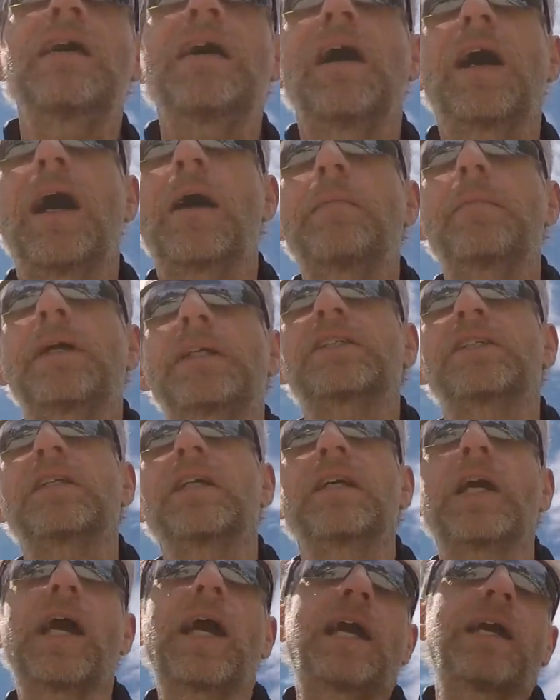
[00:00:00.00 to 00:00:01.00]
I'm
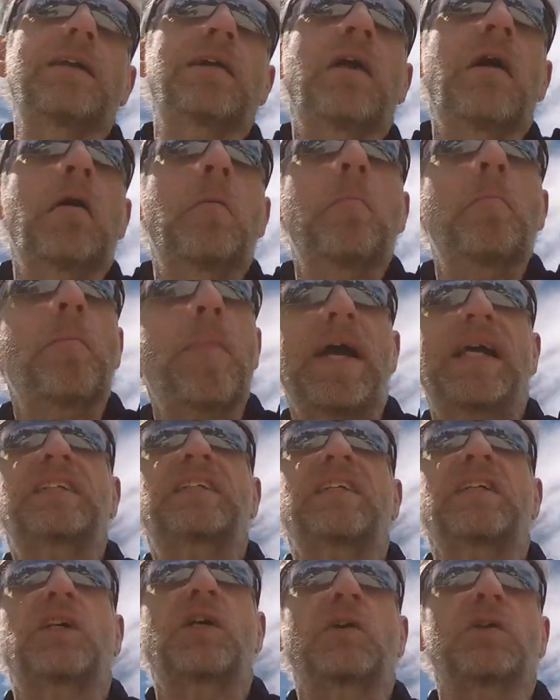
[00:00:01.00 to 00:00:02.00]
mentioning, hey,
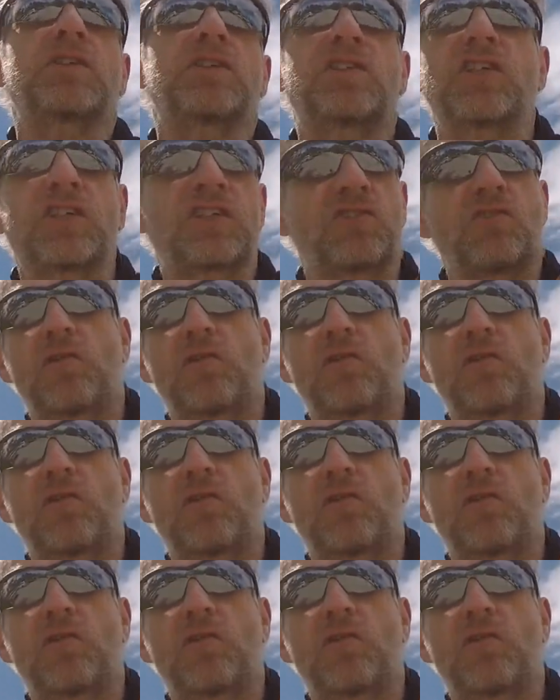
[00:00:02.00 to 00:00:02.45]
Mexico's just